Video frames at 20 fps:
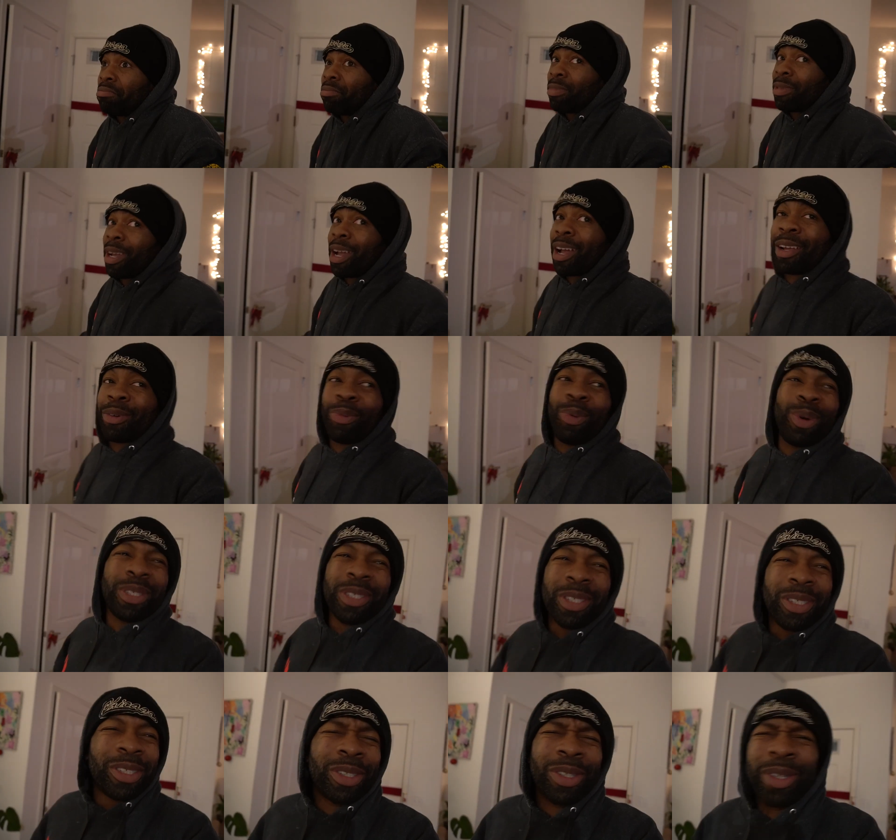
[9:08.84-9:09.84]
I
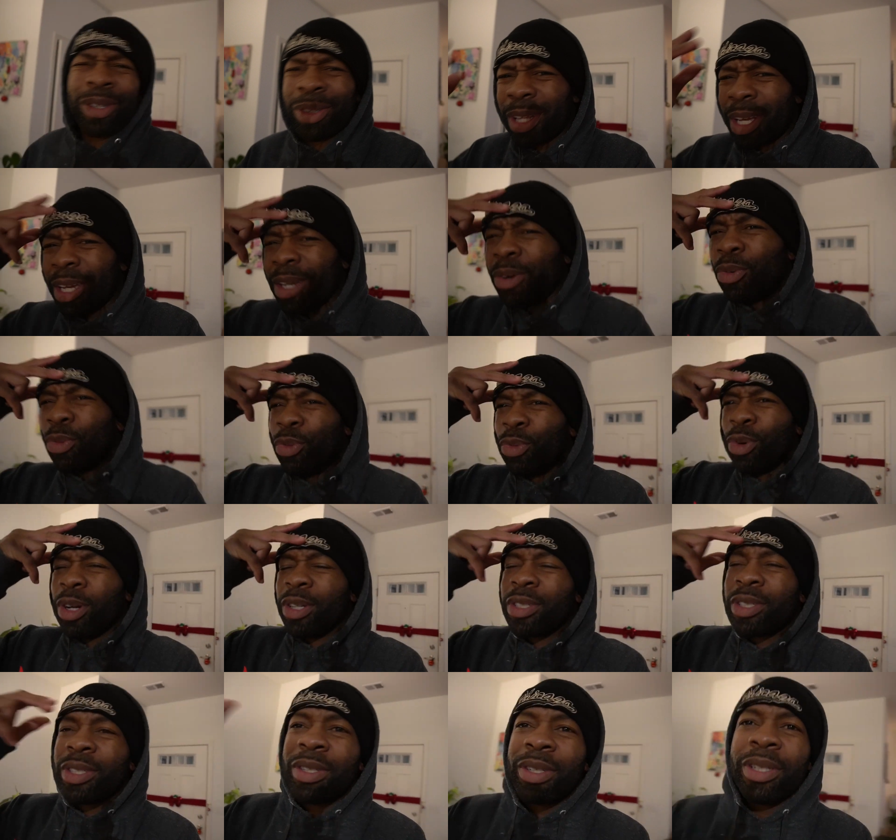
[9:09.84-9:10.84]
wasn't sure like
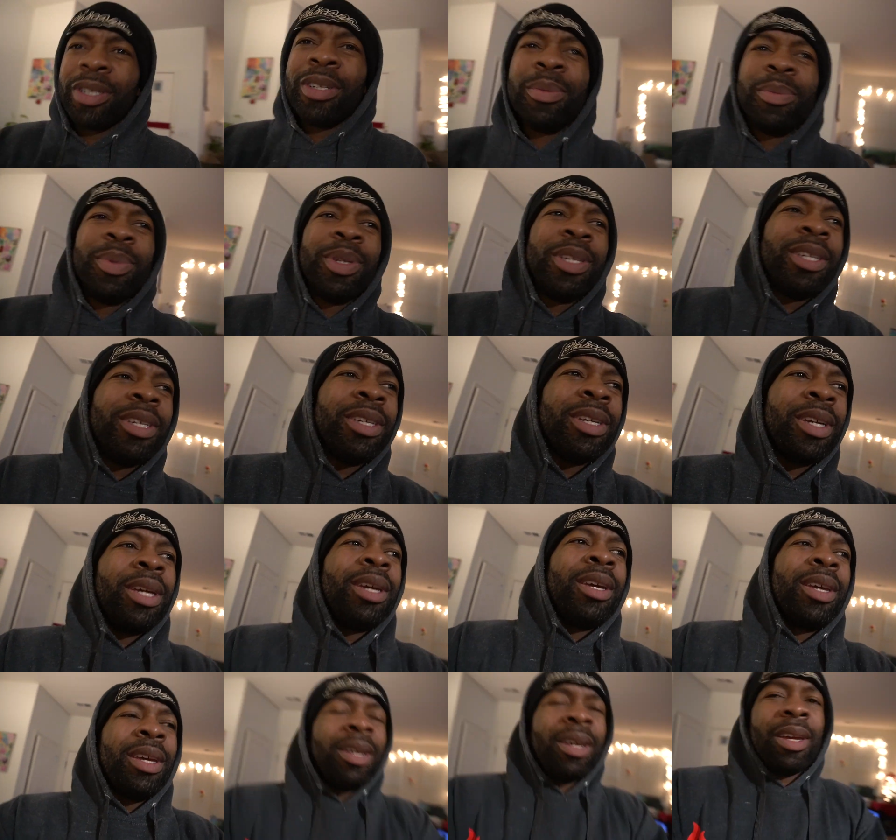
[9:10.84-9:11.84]
was there going to be
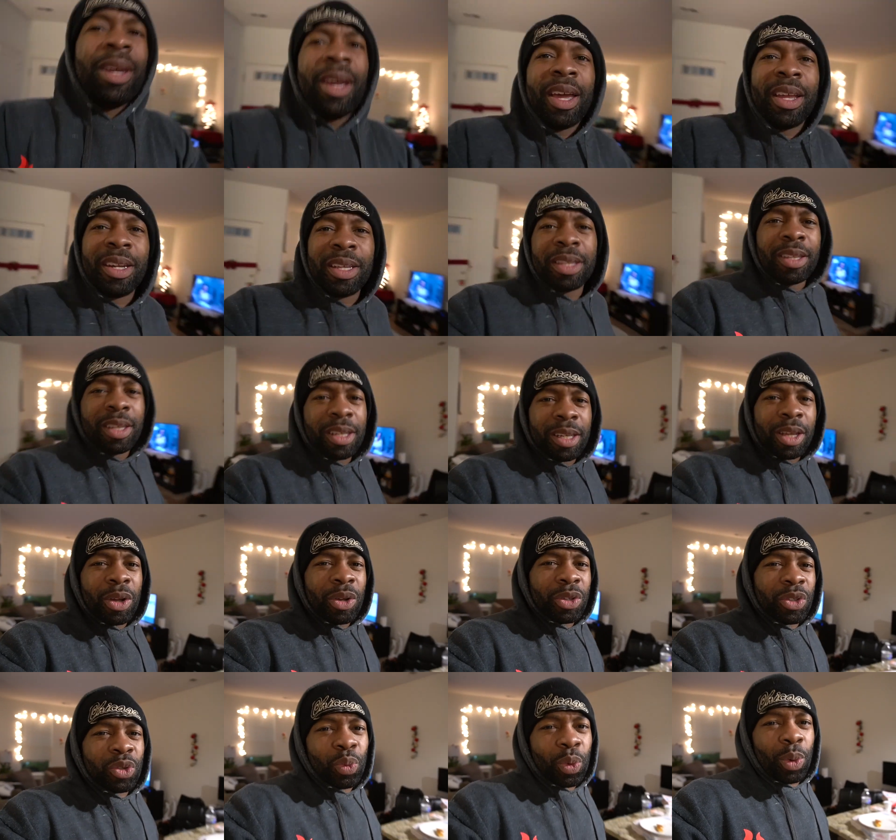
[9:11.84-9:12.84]
anything
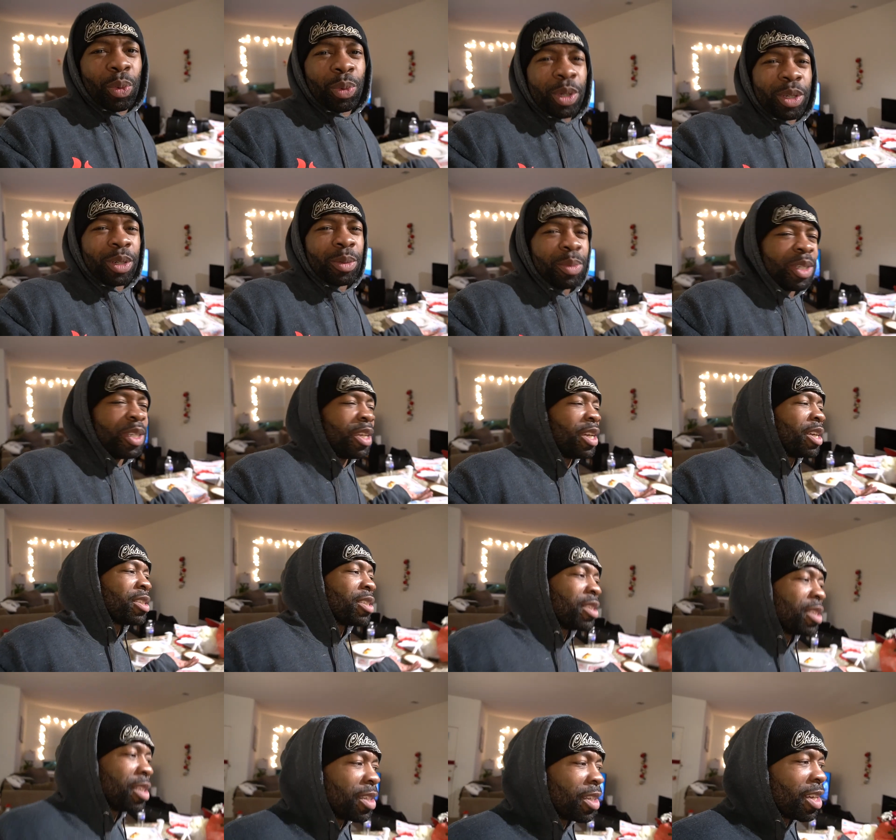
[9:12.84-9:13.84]
else? Were we going to be
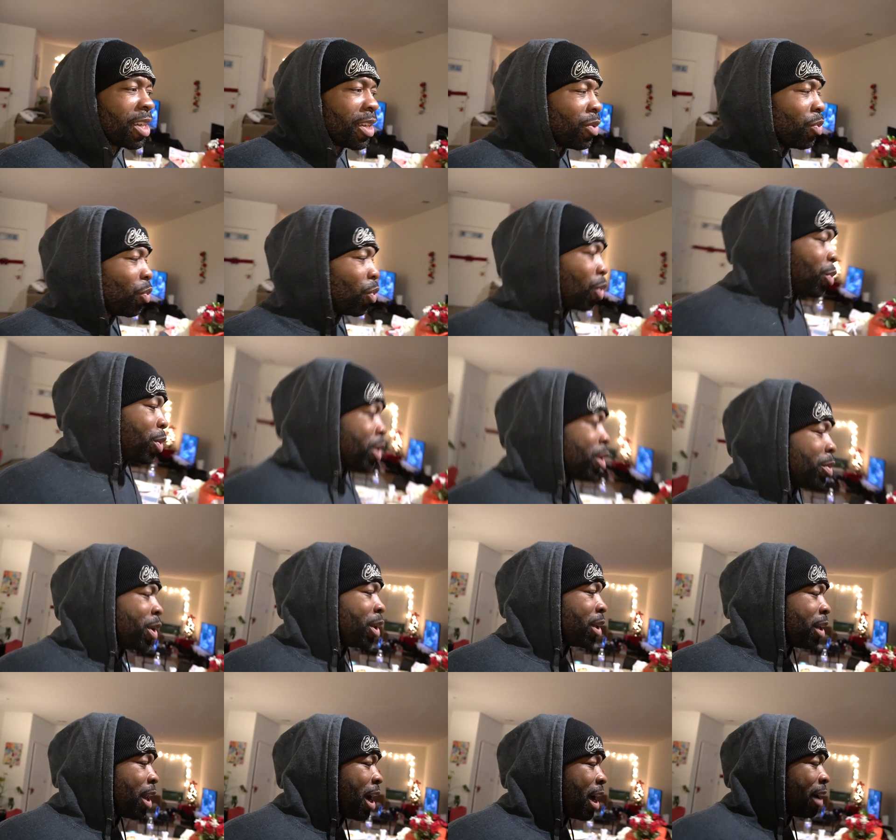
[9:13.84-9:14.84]
dancing again? Were we going to be
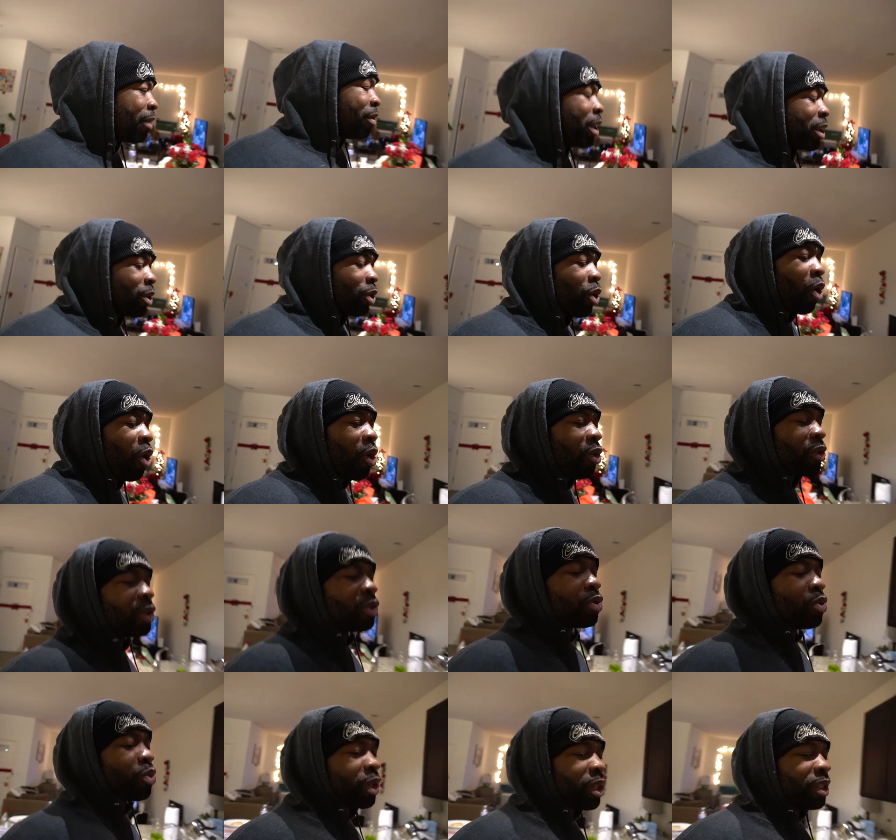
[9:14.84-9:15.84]
alive? Like there are all
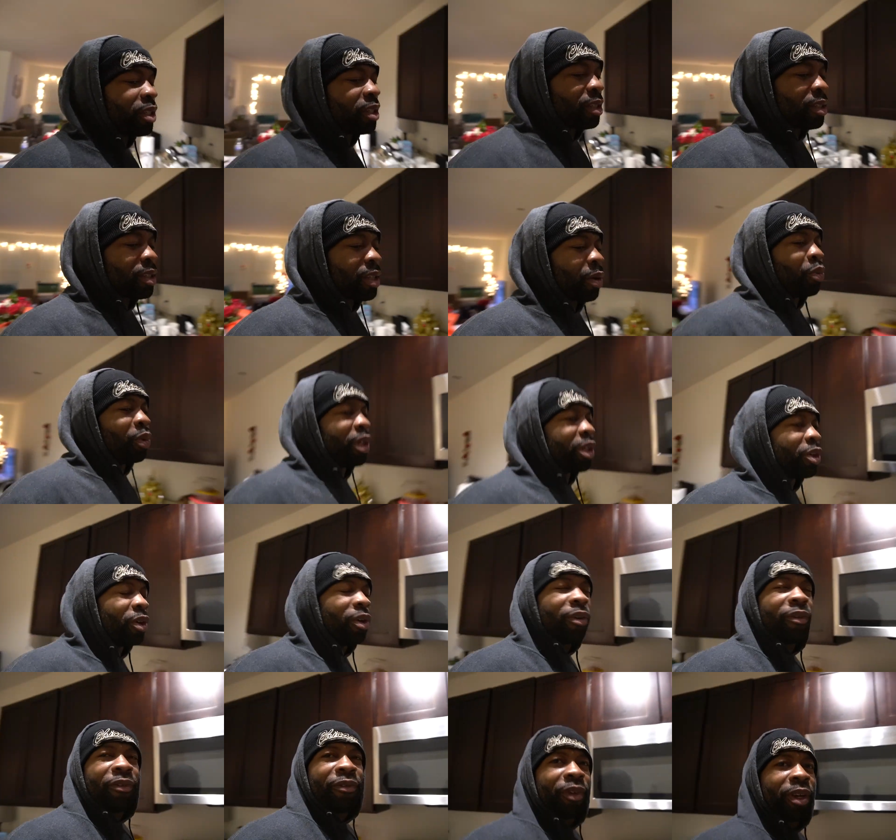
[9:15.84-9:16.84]
these reasons that we could
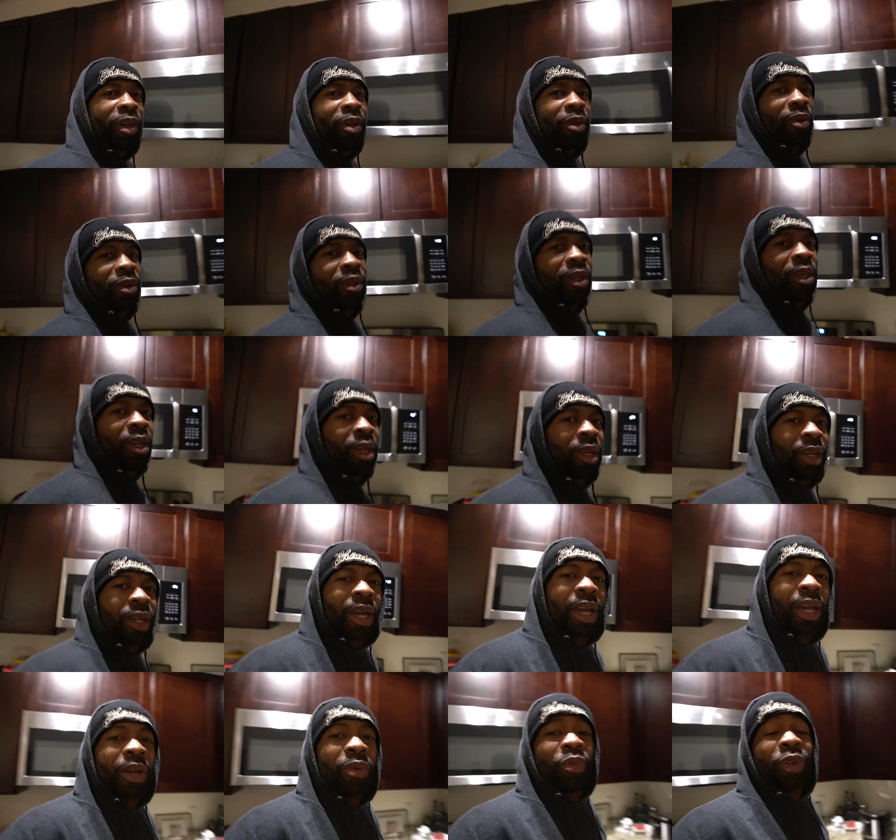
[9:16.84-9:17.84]
have failed
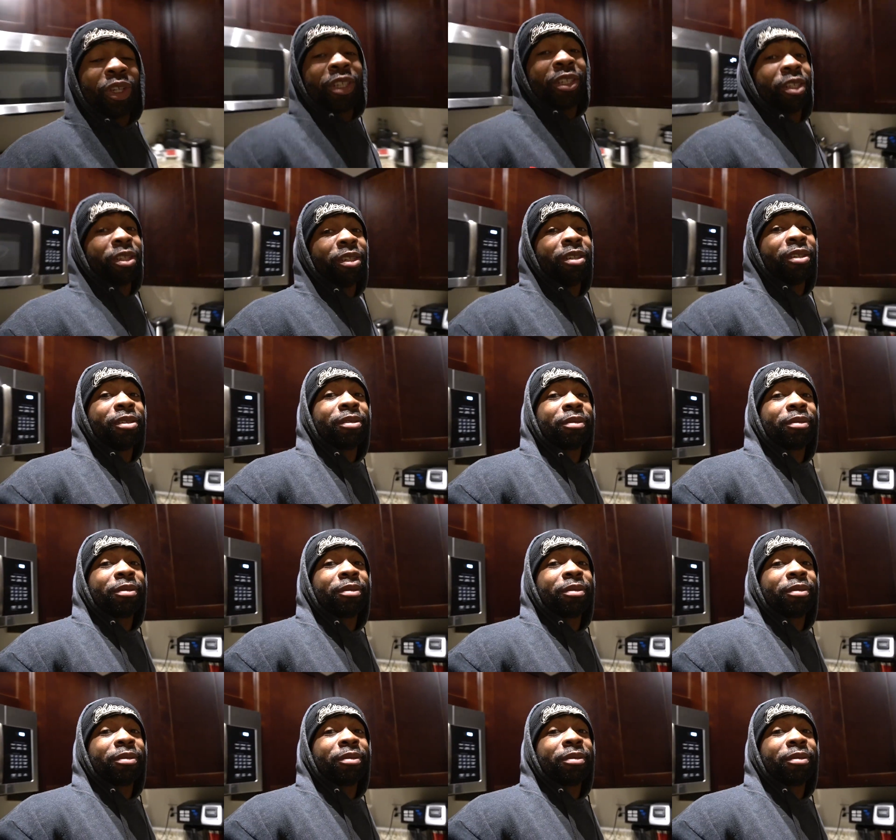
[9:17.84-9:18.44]
and we didn't